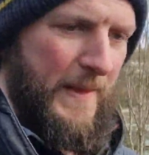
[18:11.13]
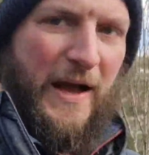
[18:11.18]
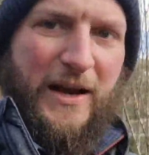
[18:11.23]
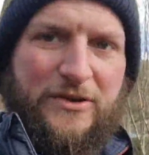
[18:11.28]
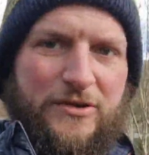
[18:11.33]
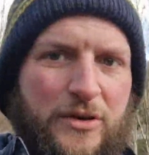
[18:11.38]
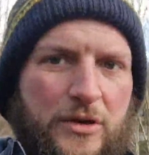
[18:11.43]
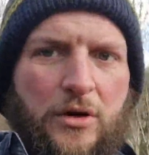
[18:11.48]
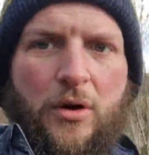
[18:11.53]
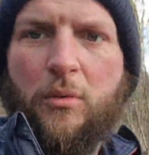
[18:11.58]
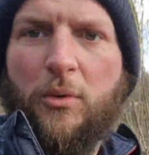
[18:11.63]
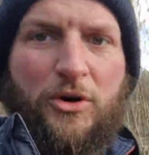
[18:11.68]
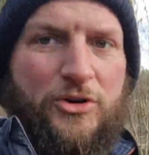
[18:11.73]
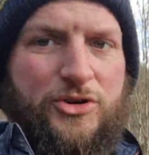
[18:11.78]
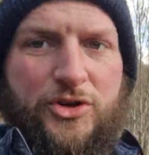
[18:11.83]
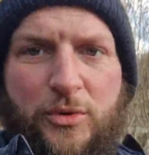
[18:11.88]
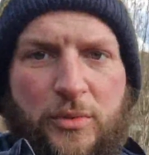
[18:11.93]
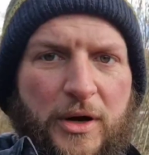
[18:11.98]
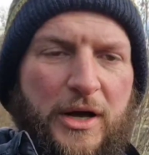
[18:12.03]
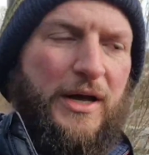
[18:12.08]
actually got
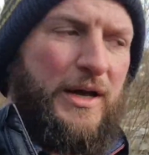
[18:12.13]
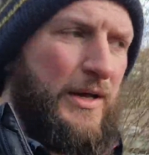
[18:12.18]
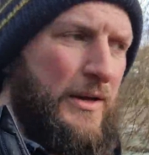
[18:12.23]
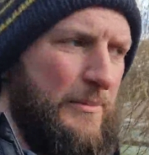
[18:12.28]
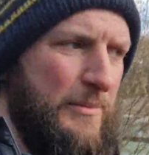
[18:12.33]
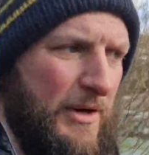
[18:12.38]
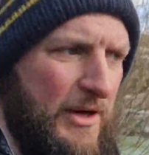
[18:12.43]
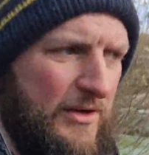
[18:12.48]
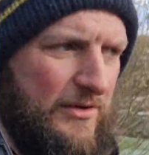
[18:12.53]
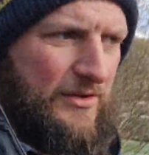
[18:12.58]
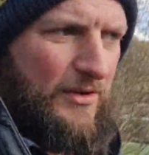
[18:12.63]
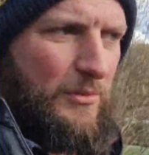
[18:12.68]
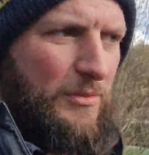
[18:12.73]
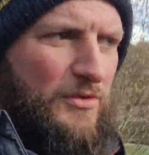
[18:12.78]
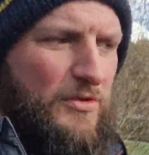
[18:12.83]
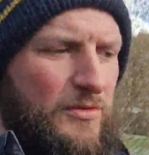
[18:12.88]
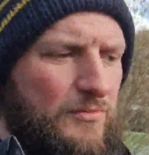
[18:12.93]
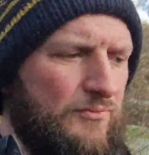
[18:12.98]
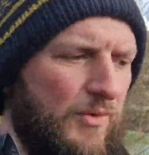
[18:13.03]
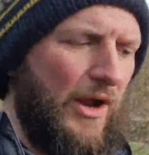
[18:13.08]
washed away because it
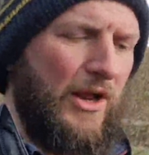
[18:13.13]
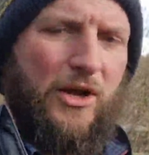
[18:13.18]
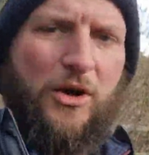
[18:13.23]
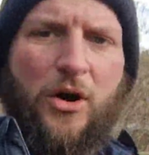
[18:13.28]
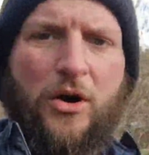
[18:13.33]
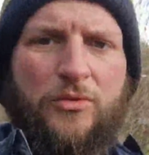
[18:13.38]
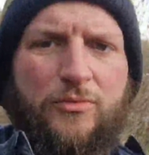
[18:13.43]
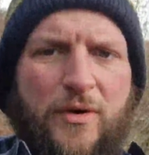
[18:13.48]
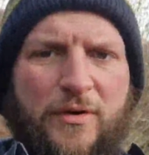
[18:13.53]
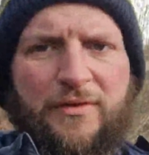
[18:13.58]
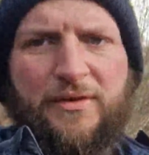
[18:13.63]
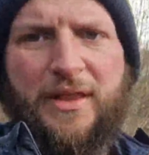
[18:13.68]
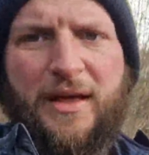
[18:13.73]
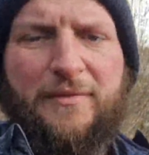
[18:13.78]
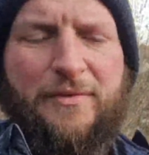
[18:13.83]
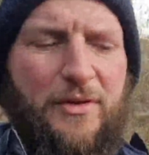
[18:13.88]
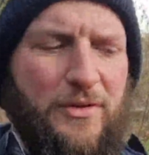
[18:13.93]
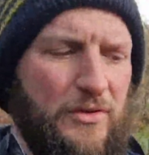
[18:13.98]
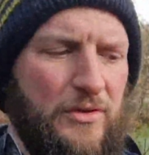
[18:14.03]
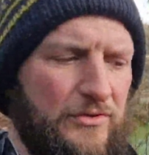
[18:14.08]
was the record river
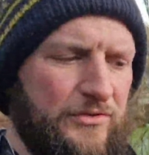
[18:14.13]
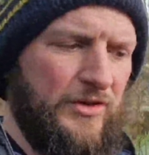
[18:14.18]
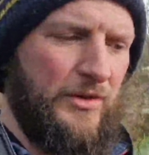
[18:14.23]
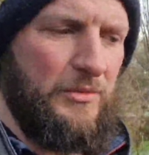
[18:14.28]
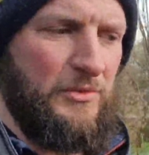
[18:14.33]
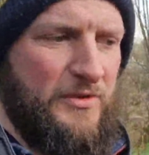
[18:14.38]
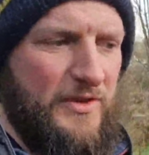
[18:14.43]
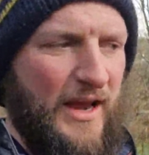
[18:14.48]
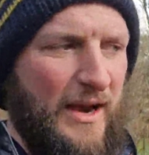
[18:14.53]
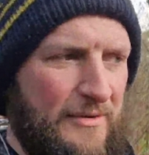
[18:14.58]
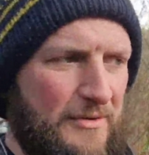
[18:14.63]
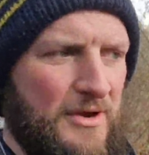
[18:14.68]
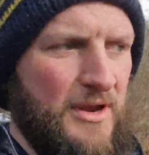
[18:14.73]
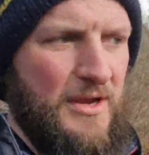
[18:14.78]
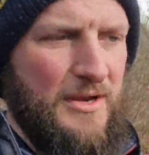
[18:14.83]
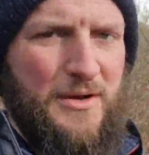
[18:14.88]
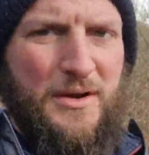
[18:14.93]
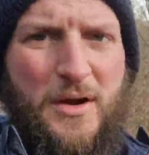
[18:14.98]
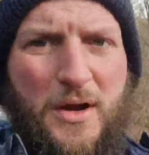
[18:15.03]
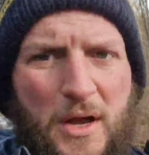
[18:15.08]
levels. It was
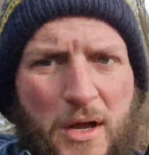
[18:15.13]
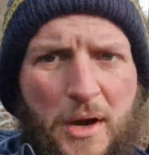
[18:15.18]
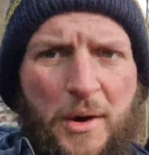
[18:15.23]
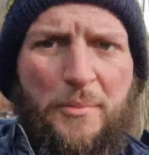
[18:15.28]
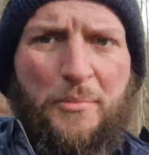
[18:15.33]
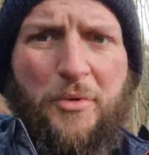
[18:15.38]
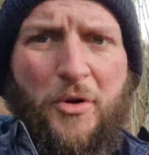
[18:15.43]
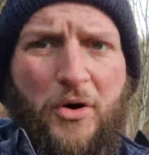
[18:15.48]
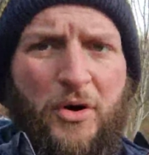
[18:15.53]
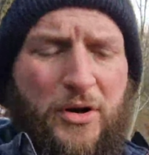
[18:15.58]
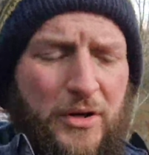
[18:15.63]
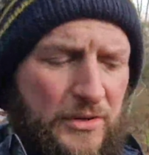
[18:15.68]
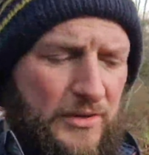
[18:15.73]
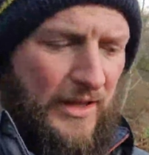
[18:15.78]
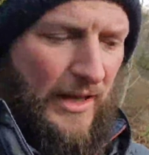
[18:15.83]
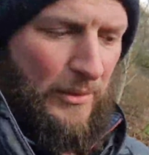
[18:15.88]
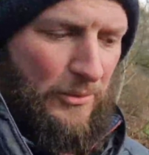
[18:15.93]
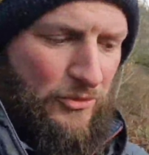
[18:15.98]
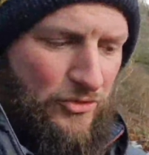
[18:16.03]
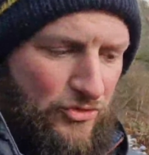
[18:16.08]
carrying broken
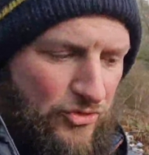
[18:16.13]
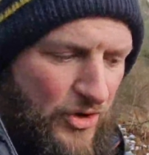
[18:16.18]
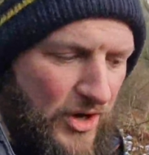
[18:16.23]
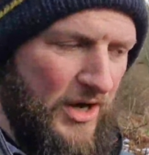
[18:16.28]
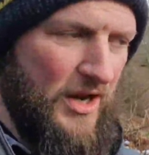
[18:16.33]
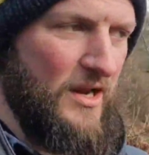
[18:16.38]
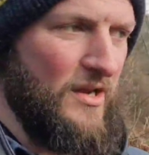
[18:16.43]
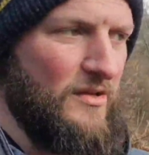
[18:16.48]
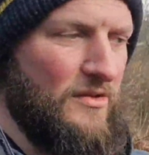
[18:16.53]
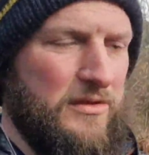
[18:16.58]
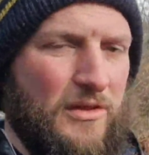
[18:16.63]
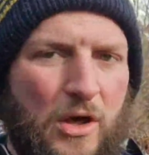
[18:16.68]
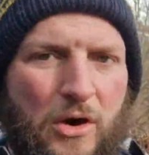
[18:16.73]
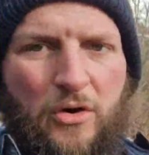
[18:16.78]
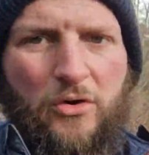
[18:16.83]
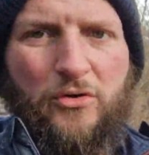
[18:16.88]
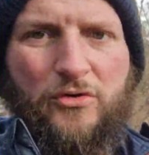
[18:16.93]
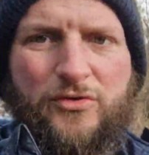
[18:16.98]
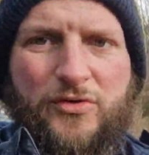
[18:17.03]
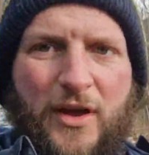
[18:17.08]
down trees,
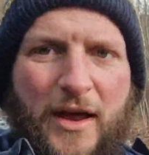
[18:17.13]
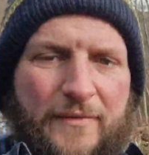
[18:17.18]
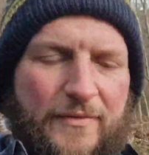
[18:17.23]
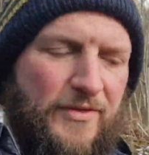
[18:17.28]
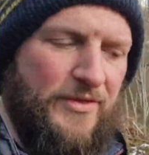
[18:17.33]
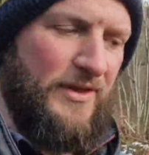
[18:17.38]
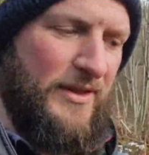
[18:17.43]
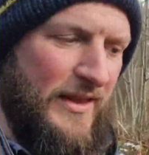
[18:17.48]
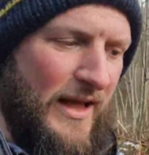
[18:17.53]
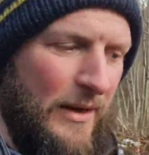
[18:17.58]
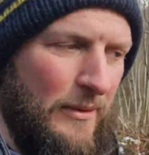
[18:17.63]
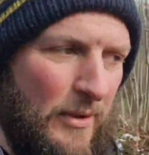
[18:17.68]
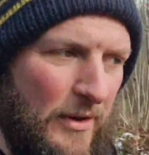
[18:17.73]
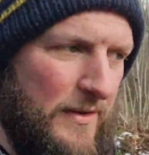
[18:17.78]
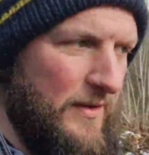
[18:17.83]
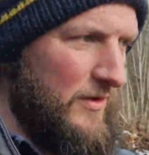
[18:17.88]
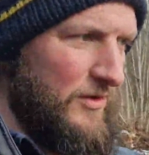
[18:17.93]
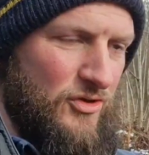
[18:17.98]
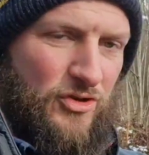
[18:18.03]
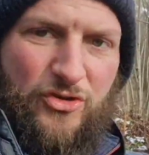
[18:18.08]
logs, everything down,
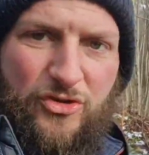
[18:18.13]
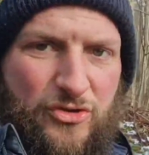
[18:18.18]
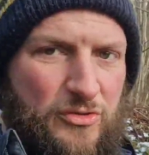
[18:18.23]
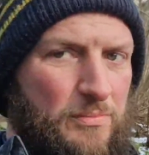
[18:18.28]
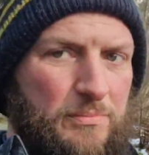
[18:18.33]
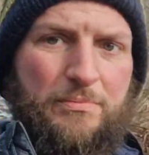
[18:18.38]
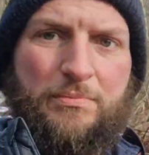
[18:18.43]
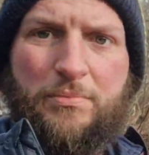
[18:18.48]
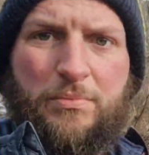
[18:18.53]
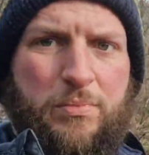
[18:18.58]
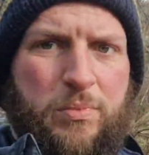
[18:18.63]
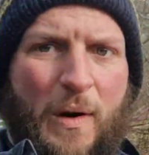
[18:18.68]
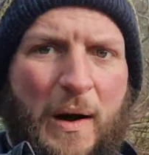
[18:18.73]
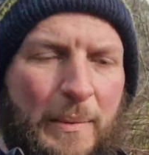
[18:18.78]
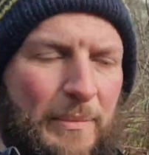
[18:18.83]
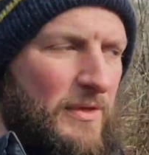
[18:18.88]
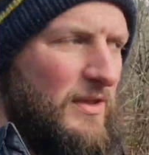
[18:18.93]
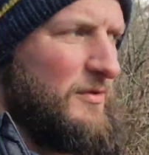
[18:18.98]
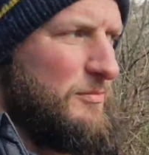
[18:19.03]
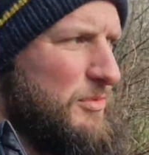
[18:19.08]
and it just
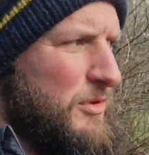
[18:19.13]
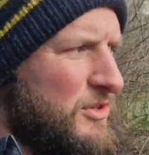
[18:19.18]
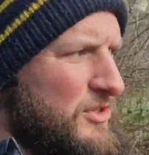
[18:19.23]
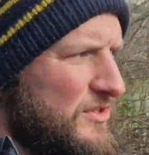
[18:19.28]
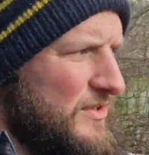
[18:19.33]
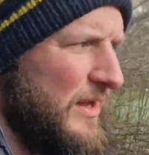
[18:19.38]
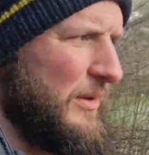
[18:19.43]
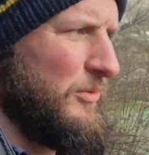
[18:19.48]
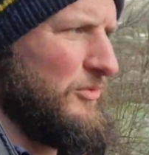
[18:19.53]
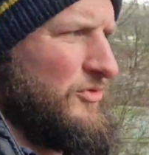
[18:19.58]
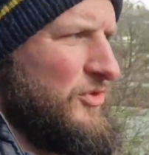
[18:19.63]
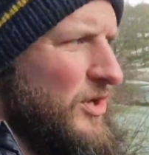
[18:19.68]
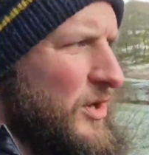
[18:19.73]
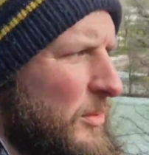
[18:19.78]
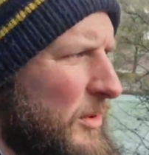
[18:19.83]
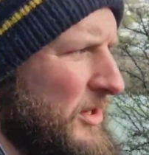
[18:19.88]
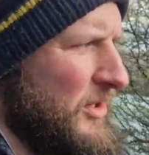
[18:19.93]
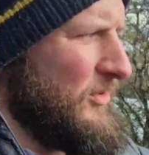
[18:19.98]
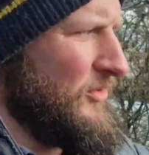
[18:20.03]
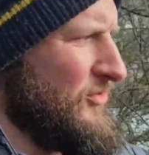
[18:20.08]
wiped these bridges out. So
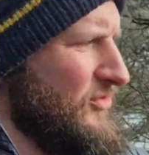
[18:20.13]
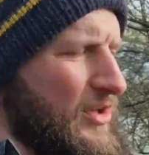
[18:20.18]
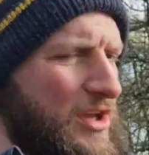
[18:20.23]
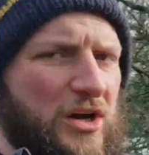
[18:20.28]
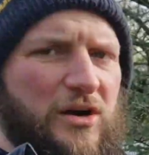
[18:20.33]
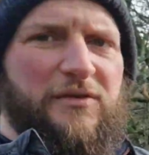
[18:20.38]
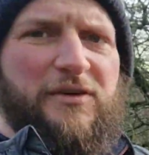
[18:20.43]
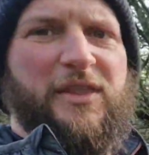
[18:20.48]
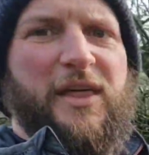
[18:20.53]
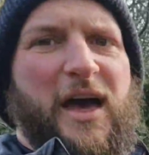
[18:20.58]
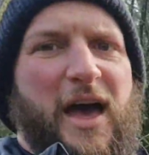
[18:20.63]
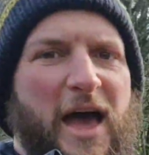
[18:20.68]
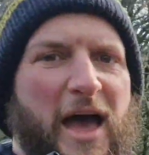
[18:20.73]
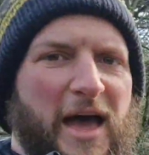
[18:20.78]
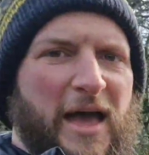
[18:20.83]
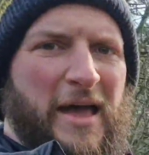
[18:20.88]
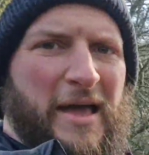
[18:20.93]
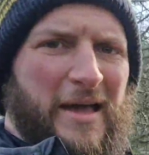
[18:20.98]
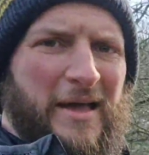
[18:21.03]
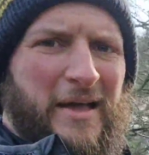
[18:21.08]
what you'll see over
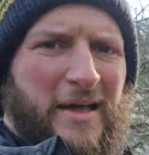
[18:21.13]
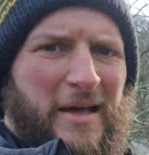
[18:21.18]
there,